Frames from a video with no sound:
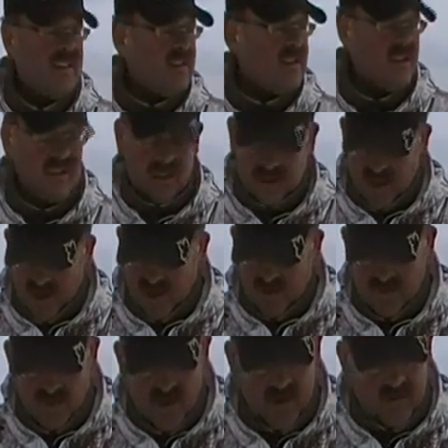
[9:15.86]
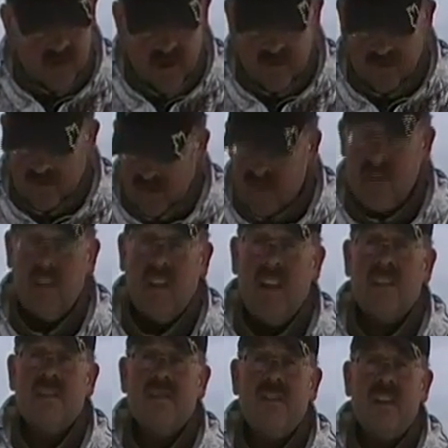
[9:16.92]
this is just a darn fine rifle, and it's
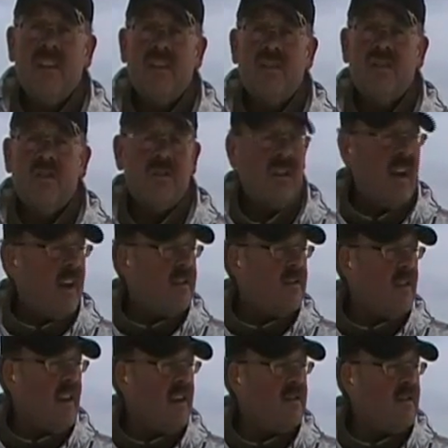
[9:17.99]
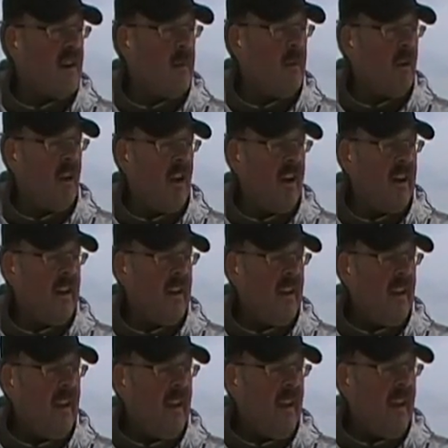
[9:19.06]
lots of fun to shoot, guys. So thanks for coming along,
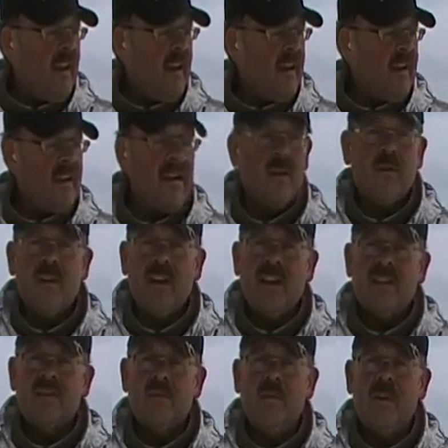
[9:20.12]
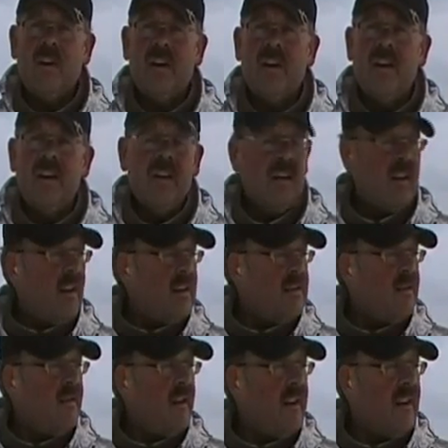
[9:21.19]
and we're going to get some more
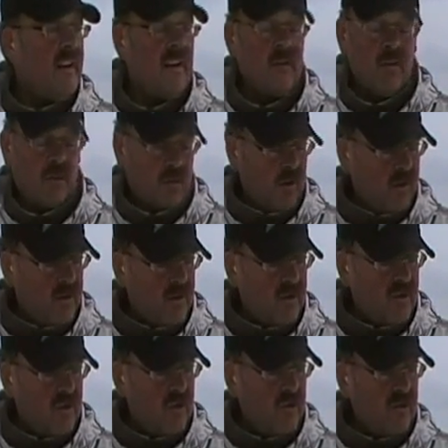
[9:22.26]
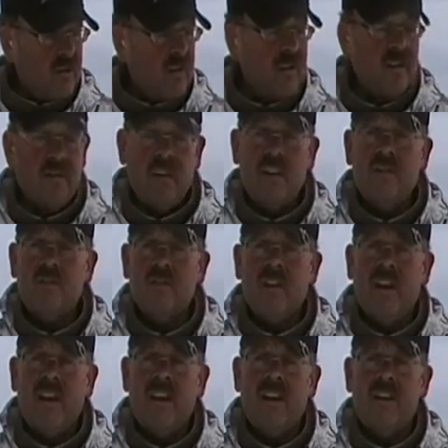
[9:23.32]
lots of fun gun reviews and shooting and adventure
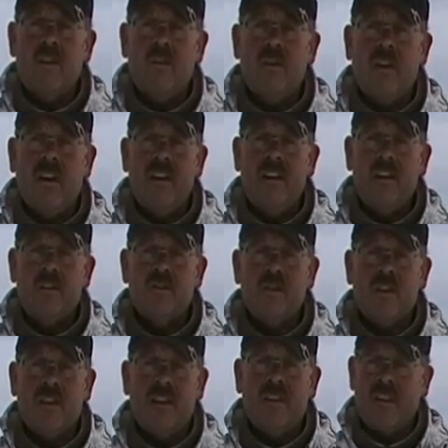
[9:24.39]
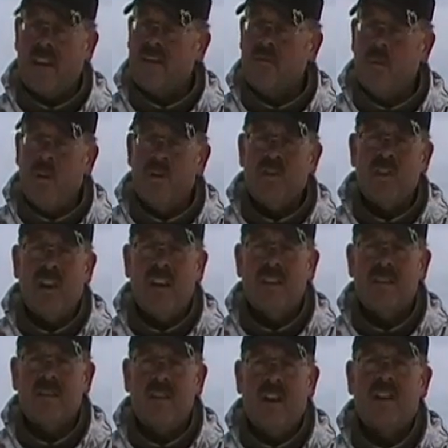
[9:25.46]
and hiking going on here shortly. Thanks for watching,
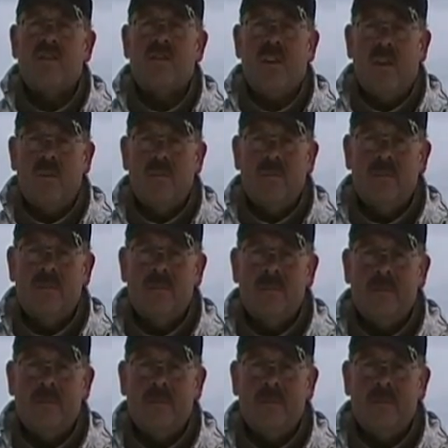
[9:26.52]
guys. Glockster out.